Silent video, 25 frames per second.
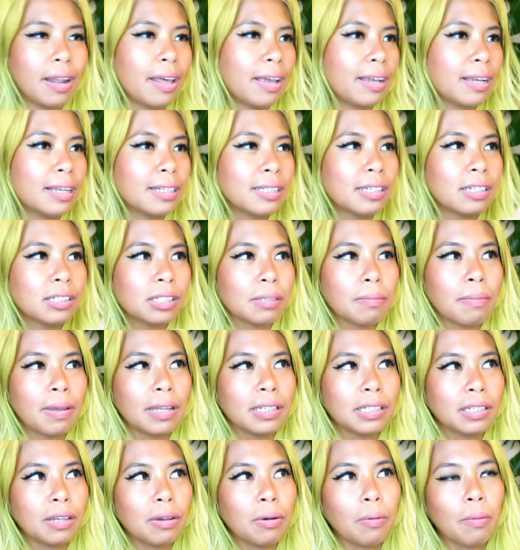it doesn't
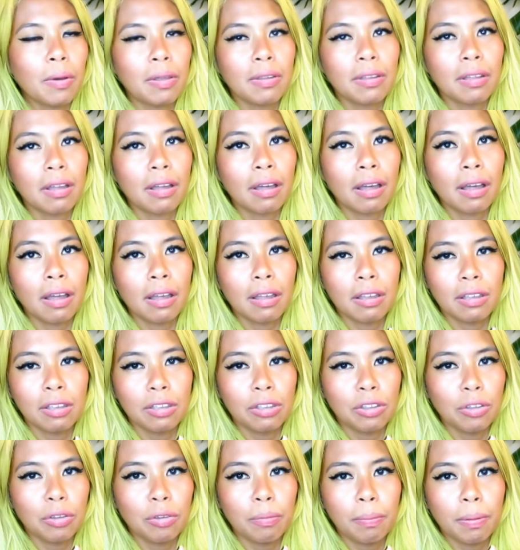matter whether
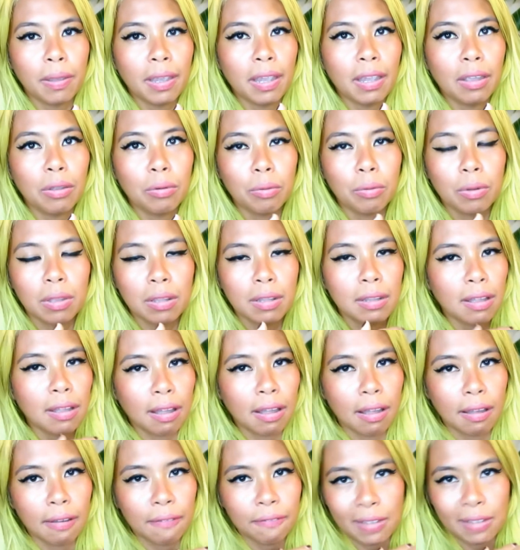you paint with
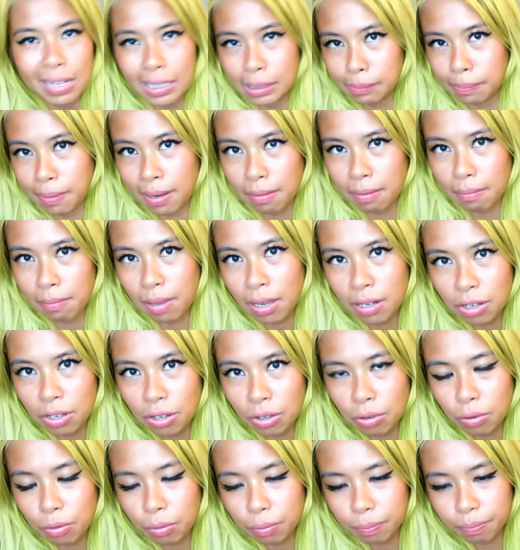a face paint
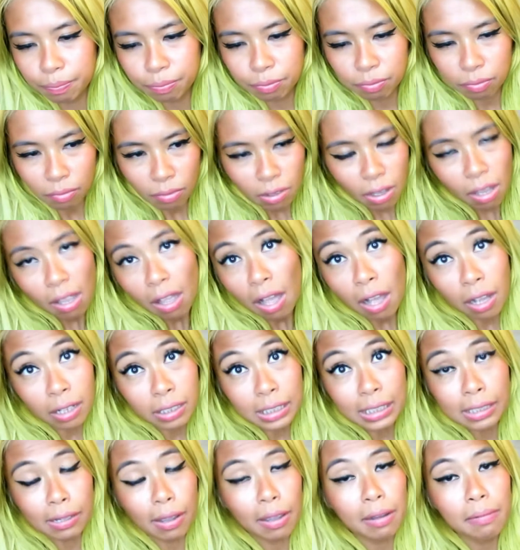menu,
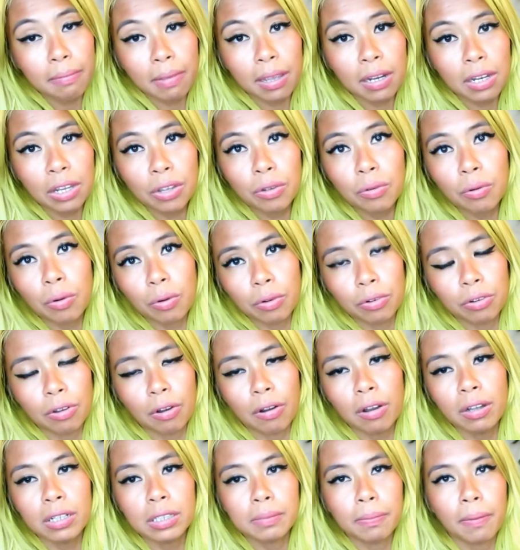a designed menu or
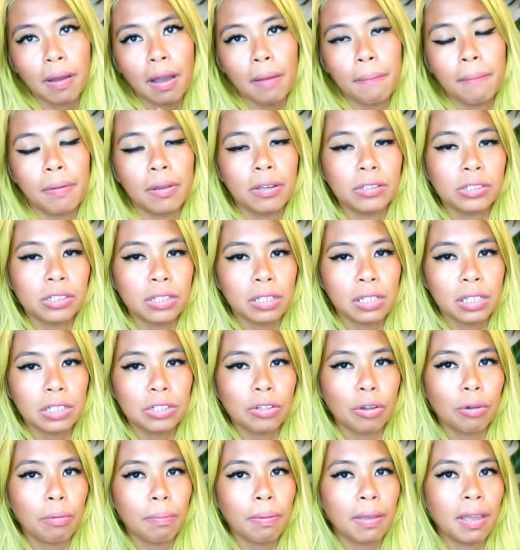not, but I personally
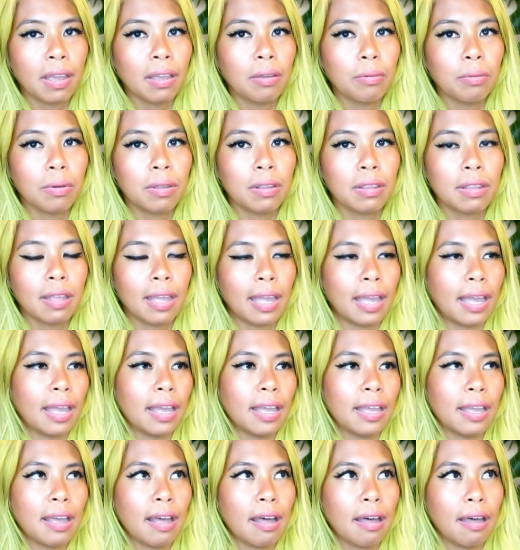don't paint with
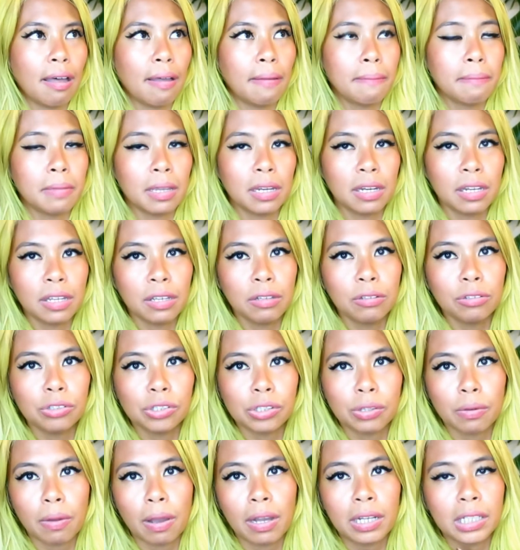a menu.
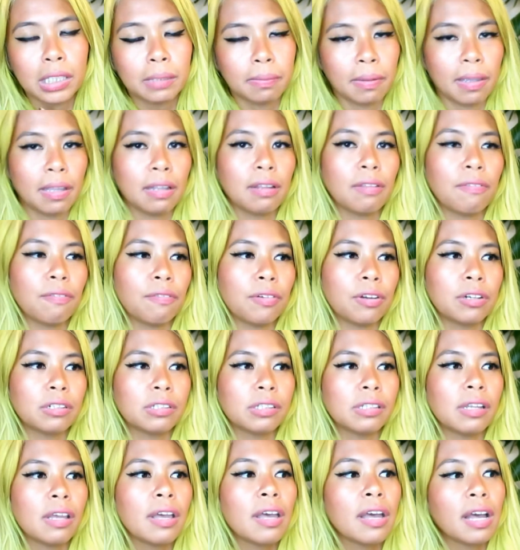So I paint the
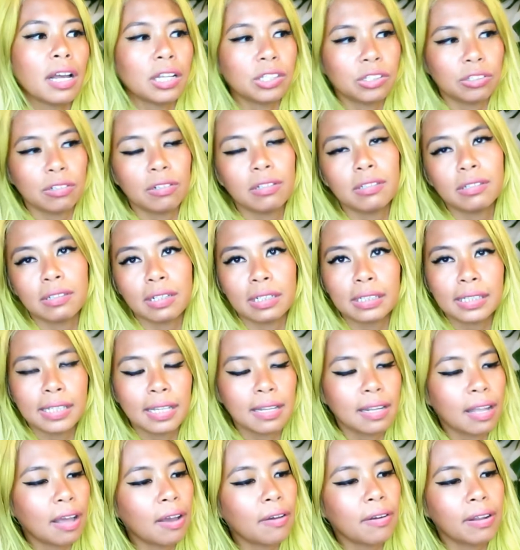first, as soon as they
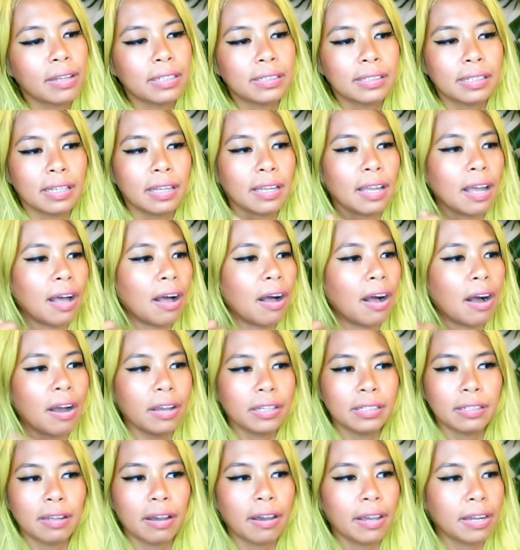sit down, I'd
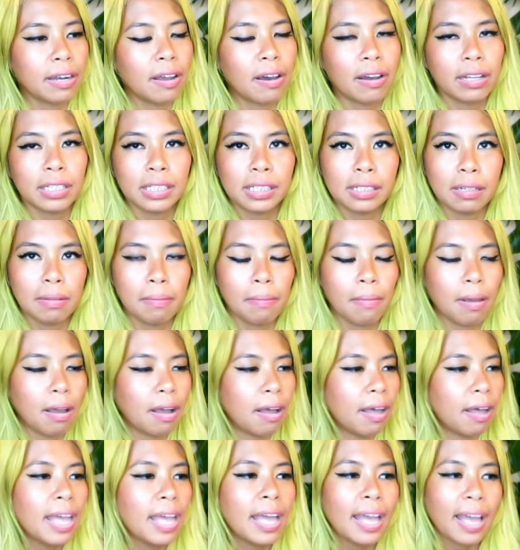ask them,
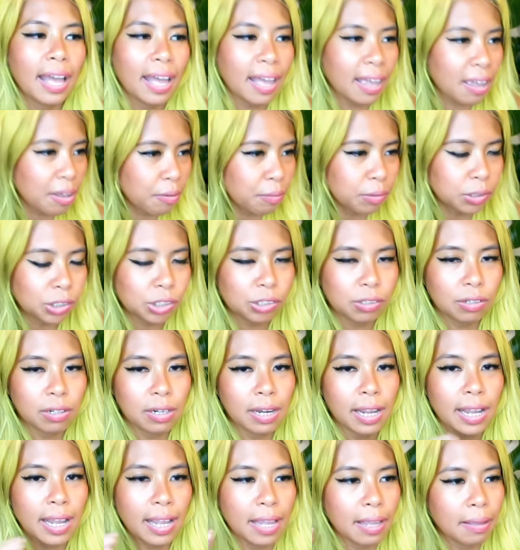hey, what's your
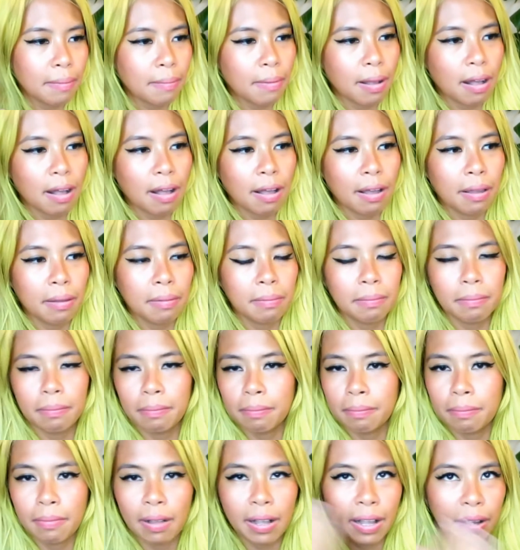name,
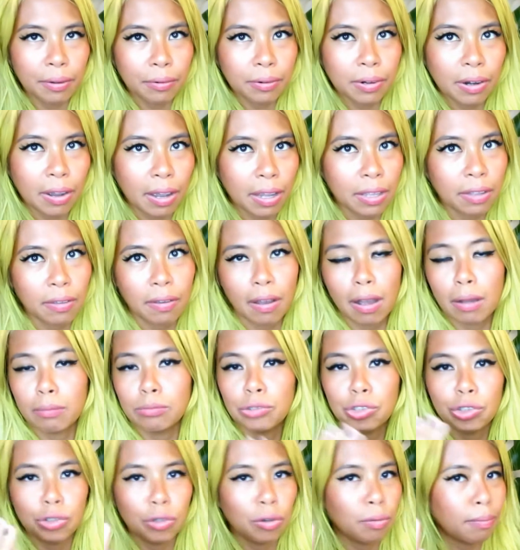how old are you?
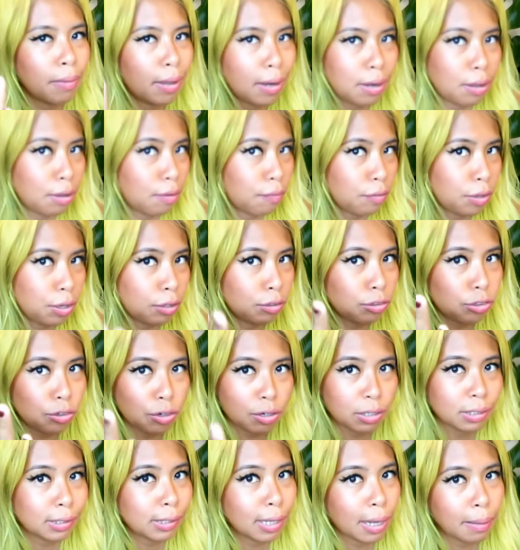I'm sure many of you
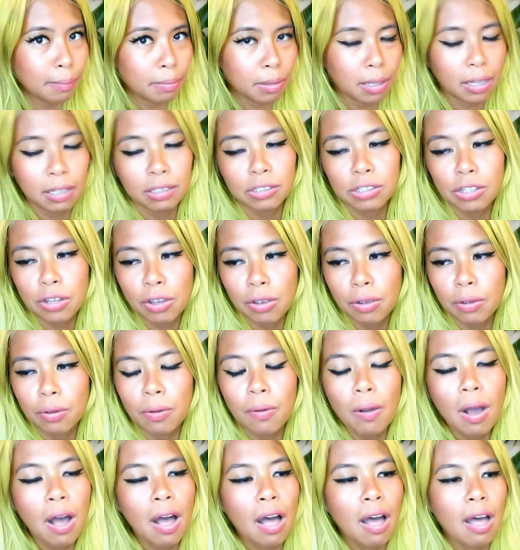do the same thing
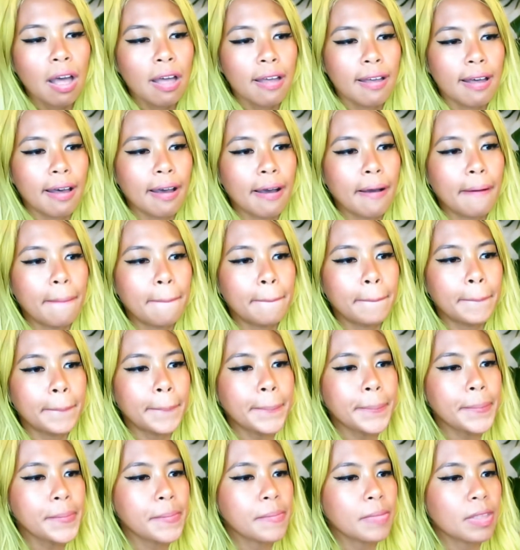too.
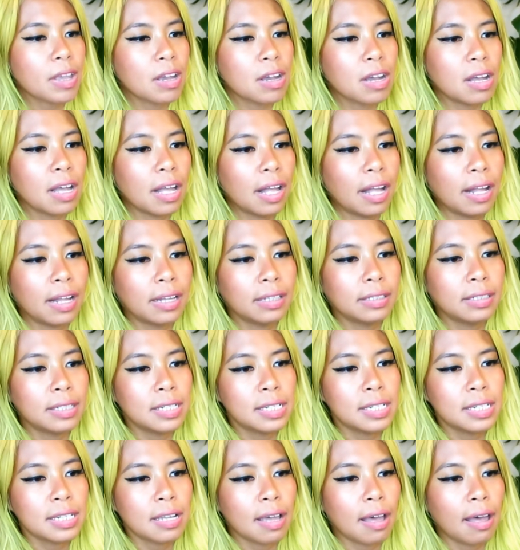
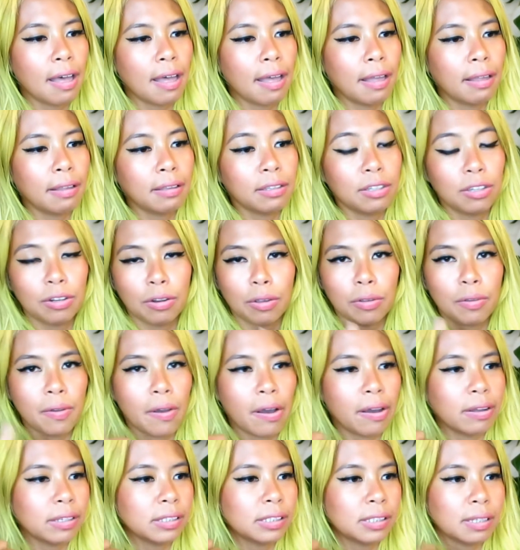You
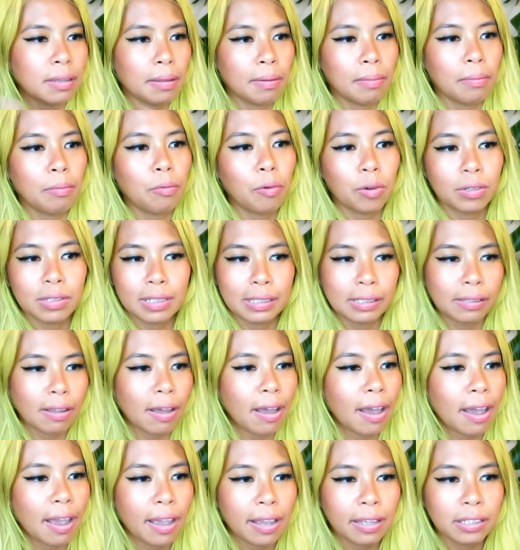ask them what
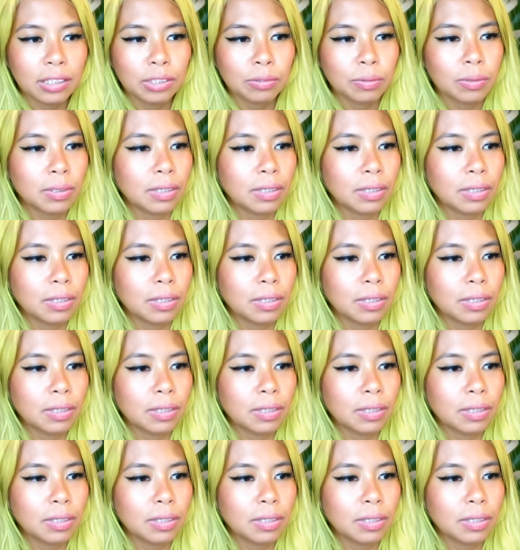designs